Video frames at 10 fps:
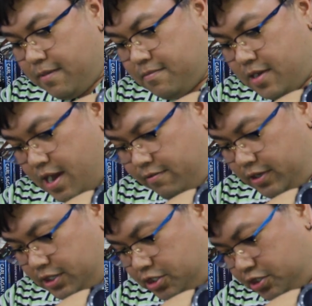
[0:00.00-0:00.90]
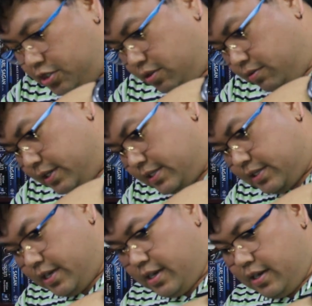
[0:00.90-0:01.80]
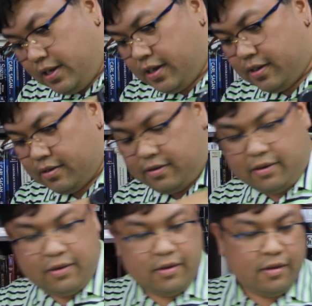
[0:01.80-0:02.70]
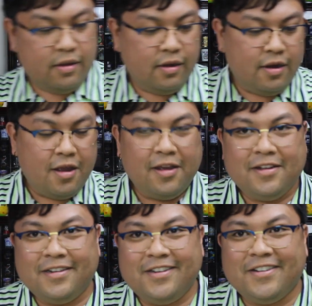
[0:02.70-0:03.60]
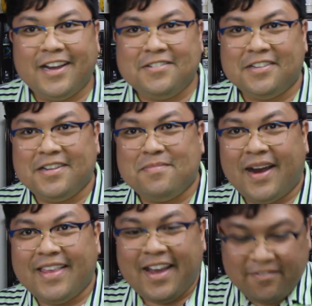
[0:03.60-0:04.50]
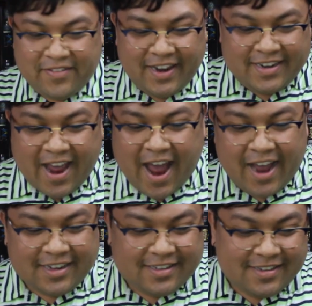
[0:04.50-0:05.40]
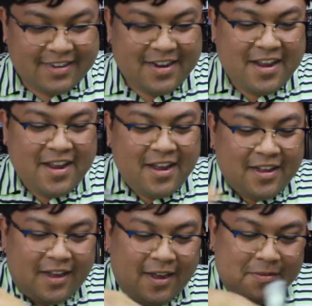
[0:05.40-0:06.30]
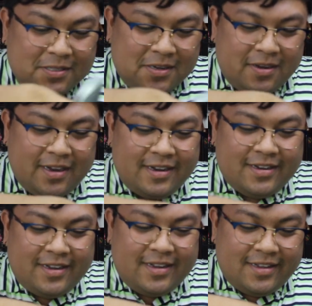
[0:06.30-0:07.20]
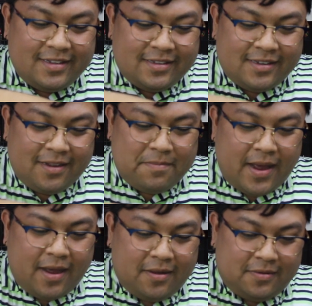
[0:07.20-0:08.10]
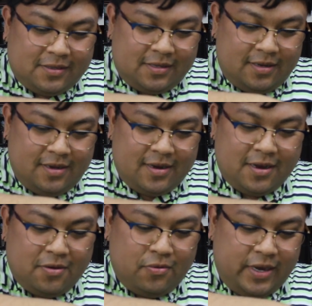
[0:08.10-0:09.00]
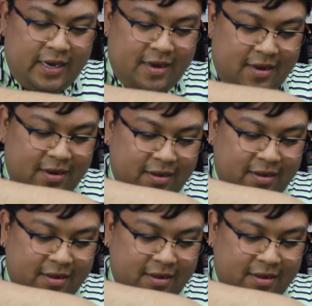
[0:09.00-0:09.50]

I'm not really sure what's in here. Do you guys really buy that fake act? So it is about a week